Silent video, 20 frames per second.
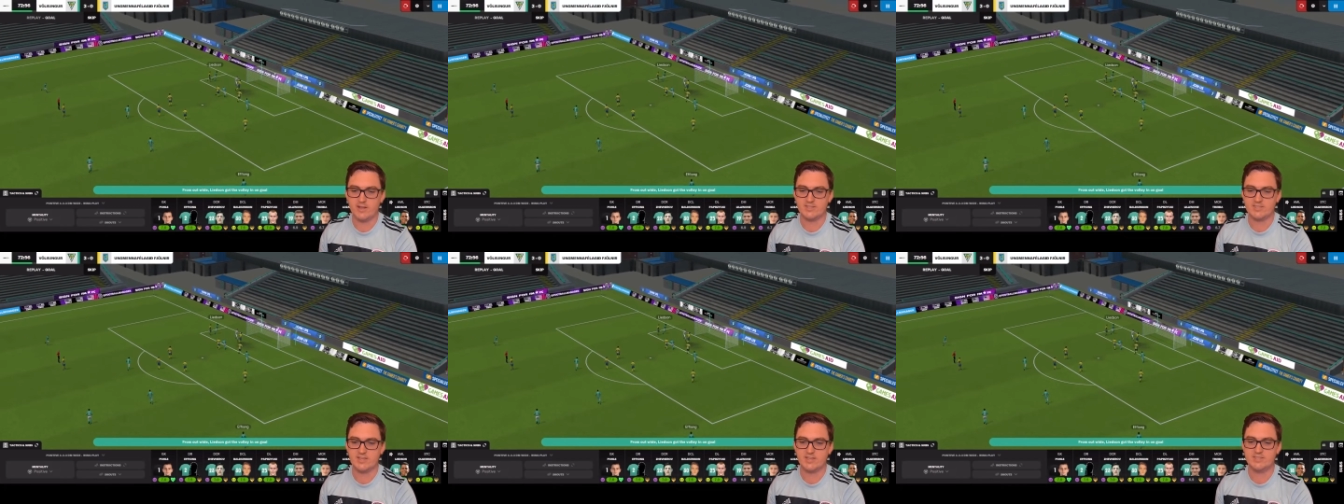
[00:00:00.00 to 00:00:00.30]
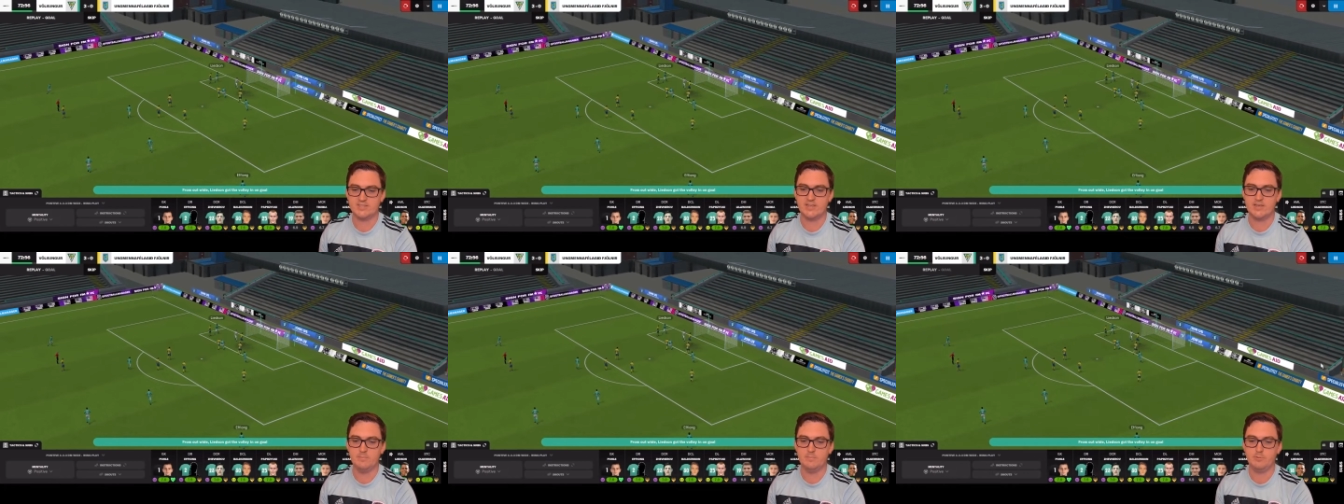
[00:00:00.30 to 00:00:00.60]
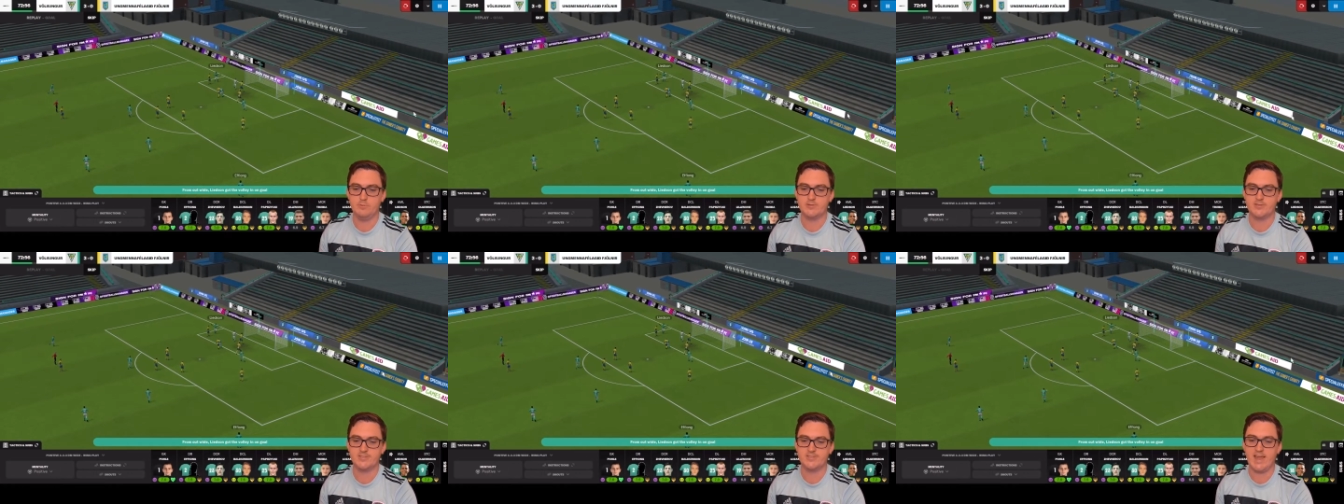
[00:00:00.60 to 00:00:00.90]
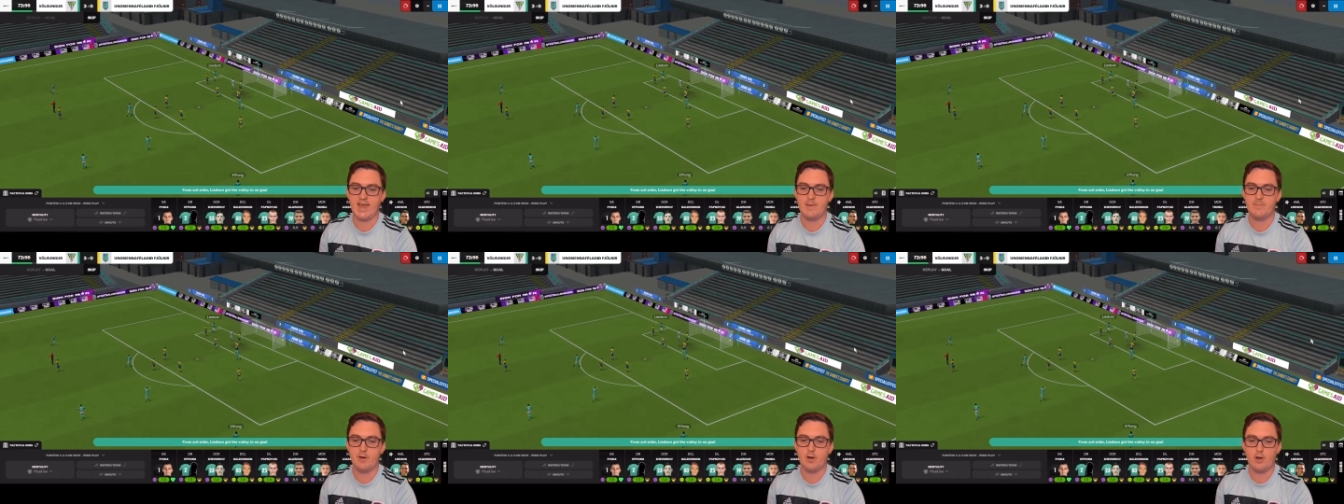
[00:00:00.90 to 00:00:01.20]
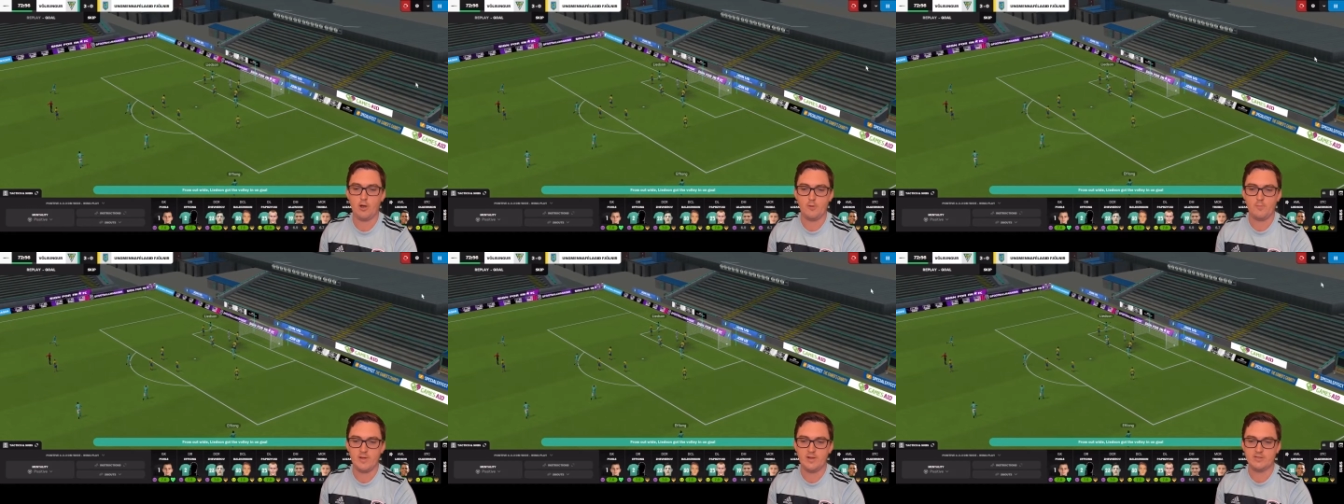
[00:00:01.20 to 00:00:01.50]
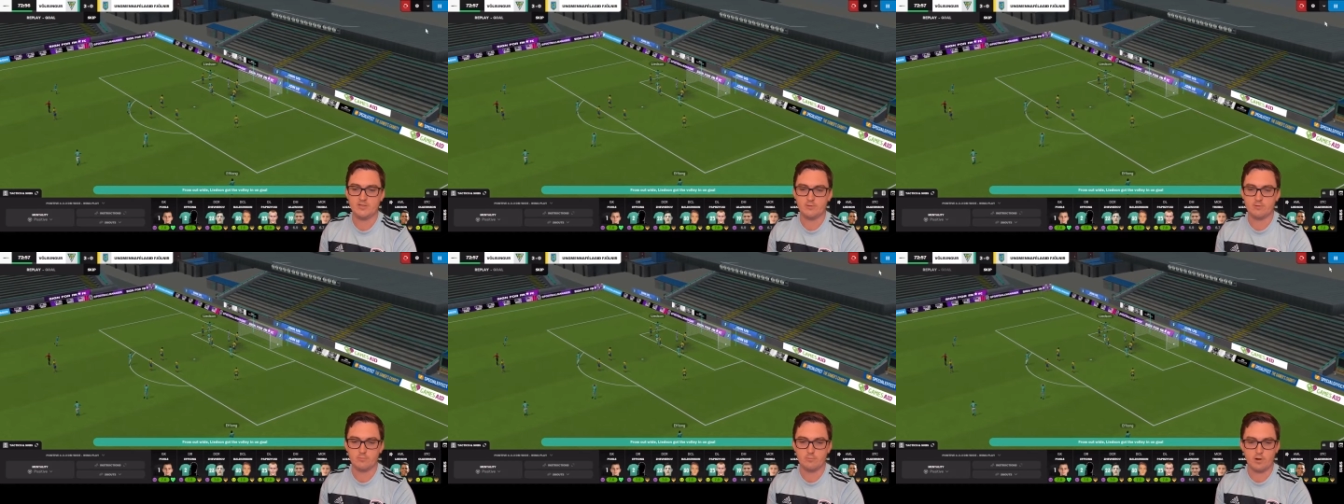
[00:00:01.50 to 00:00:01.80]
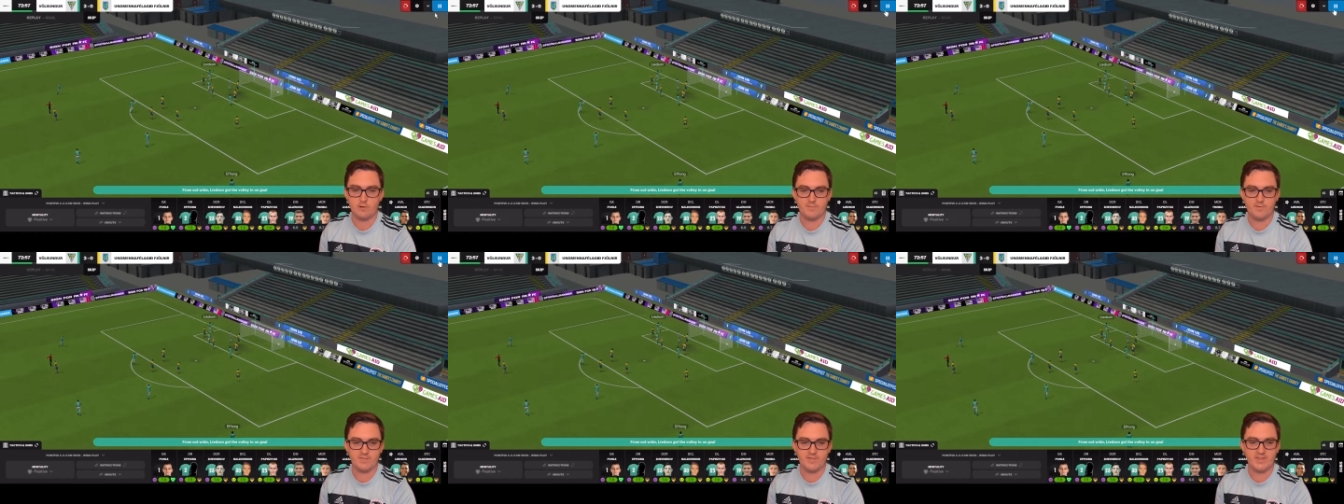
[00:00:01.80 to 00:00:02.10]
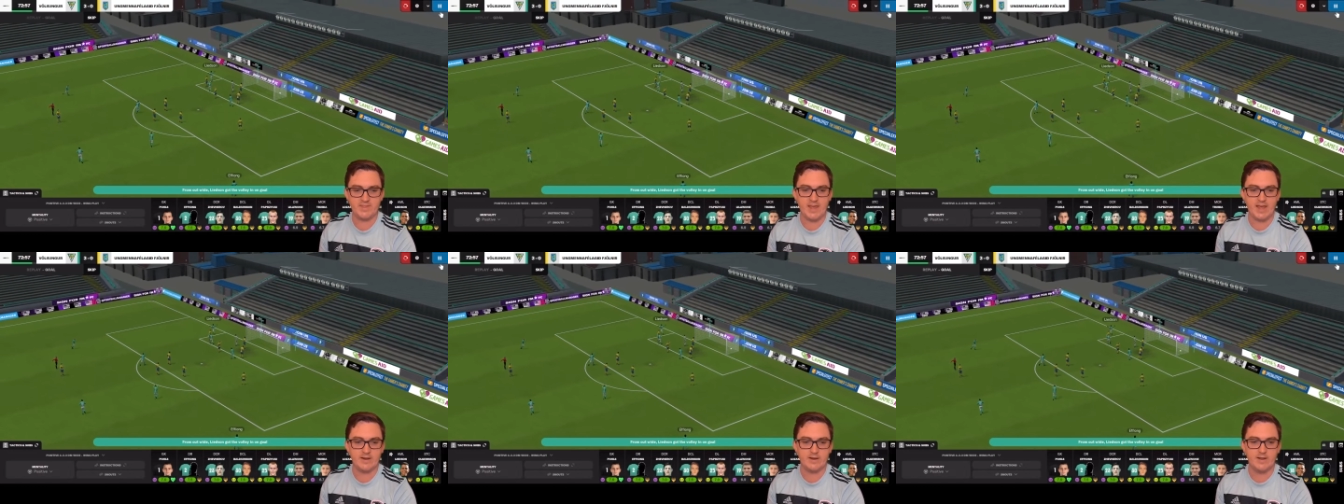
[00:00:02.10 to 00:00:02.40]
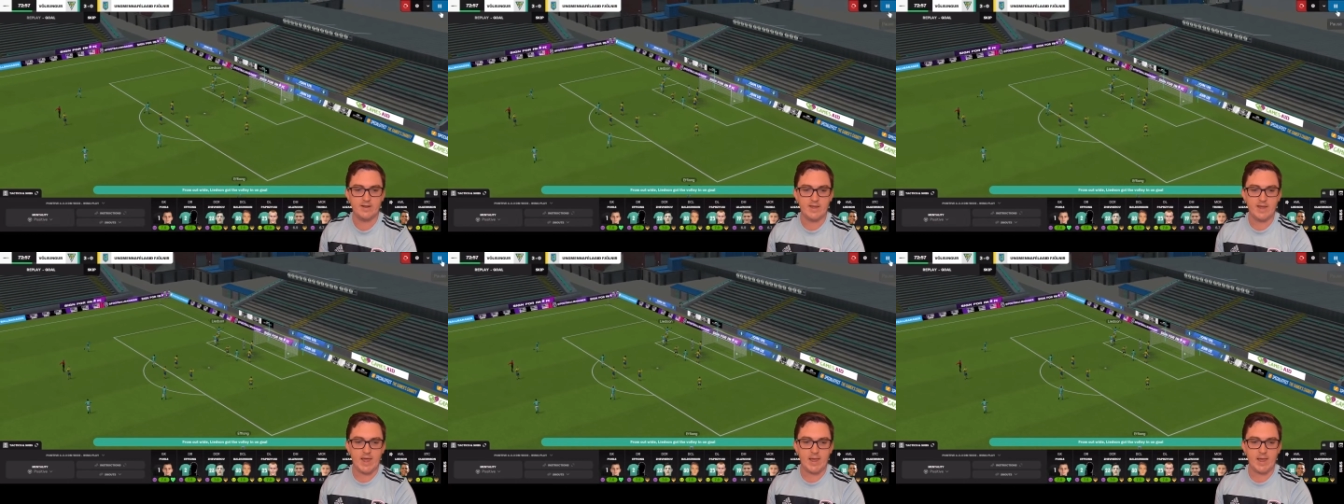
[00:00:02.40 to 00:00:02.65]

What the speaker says: It's a simple stab home into the roof of the net.